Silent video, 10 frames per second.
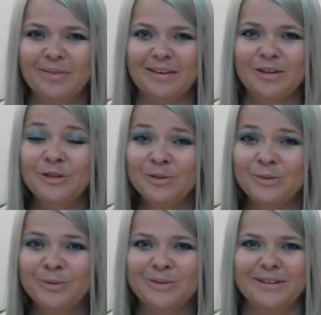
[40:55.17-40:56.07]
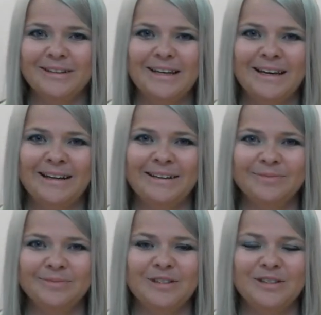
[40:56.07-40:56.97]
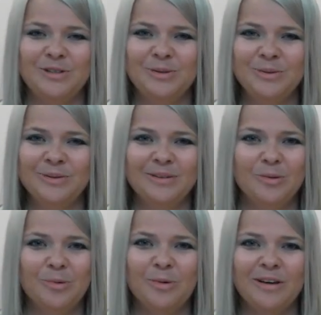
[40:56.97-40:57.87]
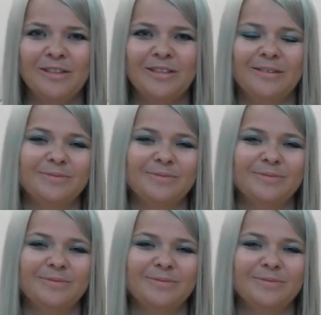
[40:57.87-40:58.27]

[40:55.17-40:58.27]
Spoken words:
you again soon with